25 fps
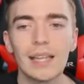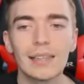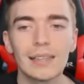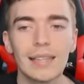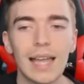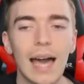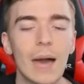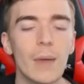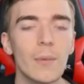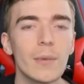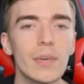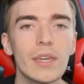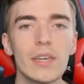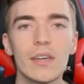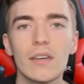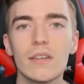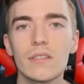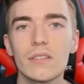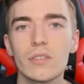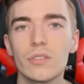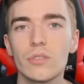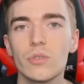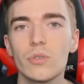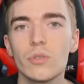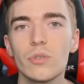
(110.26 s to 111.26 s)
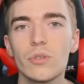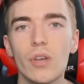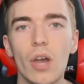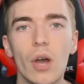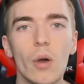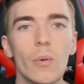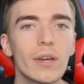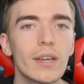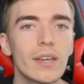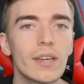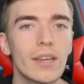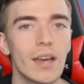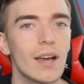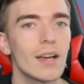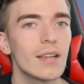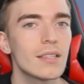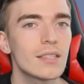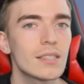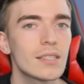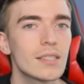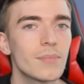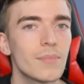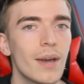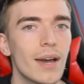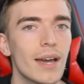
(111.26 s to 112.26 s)
allowing us to go and
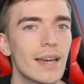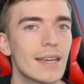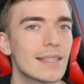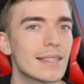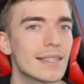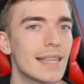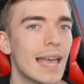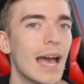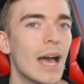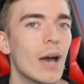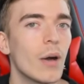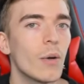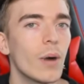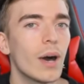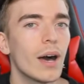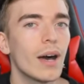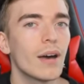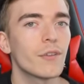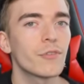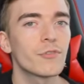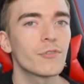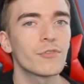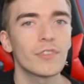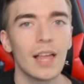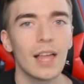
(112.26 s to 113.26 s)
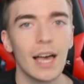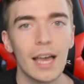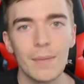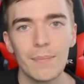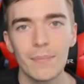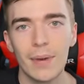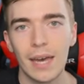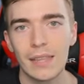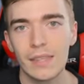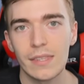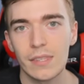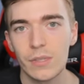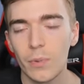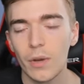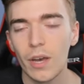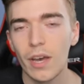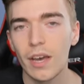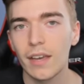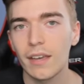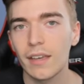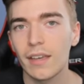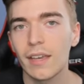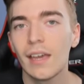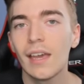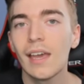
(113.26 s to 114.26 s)
customize how our fly pets
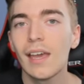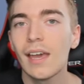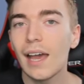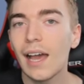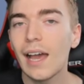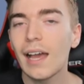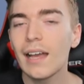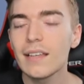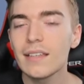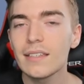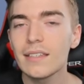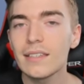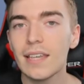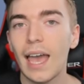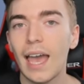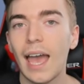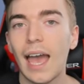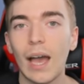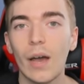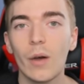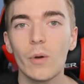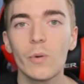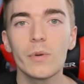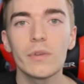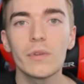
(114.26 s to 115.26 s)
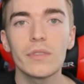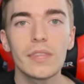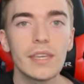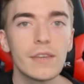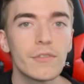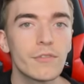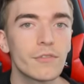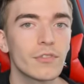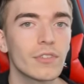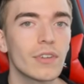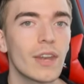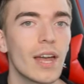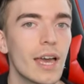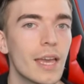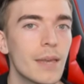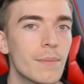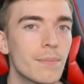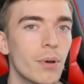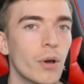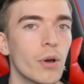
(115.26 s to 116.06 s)
work and how the fly